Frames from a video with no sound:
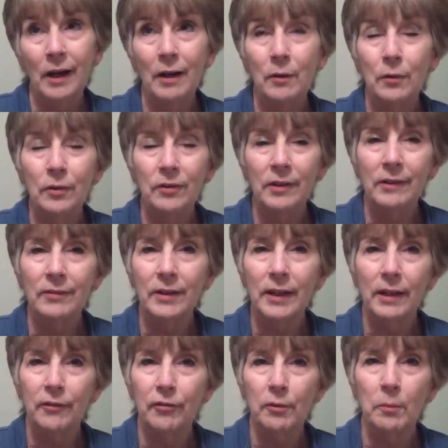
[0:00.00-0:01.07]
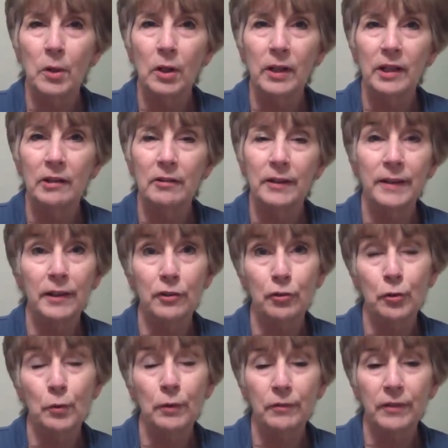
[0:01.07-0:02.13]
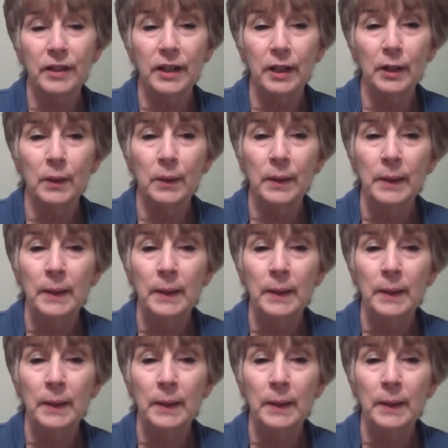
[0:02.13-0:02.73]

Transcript: I couldn't even list them all here in this short video.